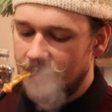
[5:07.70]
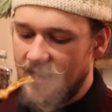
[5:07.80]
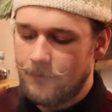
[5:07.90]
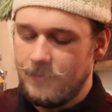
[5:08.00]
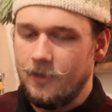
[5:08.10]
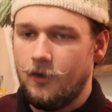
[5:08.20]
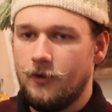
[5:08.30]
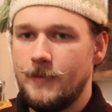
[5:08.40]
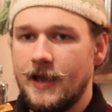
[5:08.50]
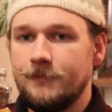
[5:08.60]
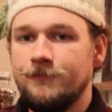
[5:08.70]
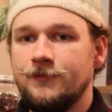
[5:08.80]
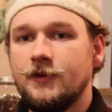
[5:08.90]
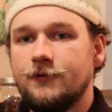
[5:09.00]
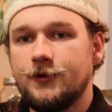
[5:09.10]
can't be all bad.
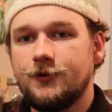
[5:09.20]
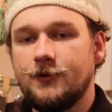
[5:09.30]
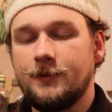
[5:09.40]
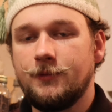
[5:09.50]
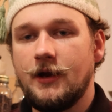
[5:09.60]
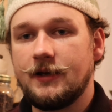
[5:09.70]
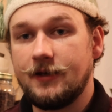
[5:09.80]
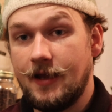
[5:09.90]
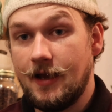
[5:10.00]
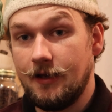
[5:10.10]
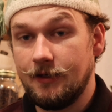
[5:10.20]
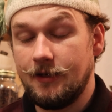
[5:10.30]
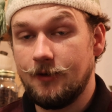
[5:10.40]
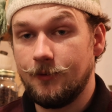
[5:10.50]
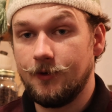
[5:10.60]
For strict
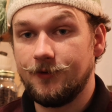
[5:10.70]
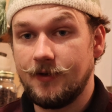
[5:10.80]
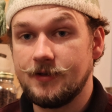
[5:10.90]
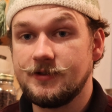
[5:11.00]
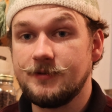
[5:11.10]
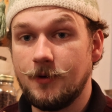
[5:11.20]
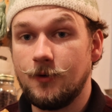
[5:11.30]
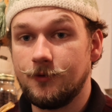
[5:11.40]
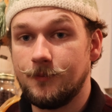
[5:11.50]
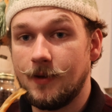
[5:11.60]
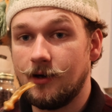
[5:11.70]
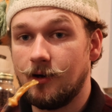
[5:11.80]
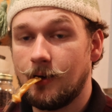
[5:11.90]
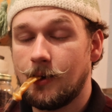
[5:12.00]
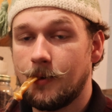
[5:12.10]
practicality, I will say a Zippo is better.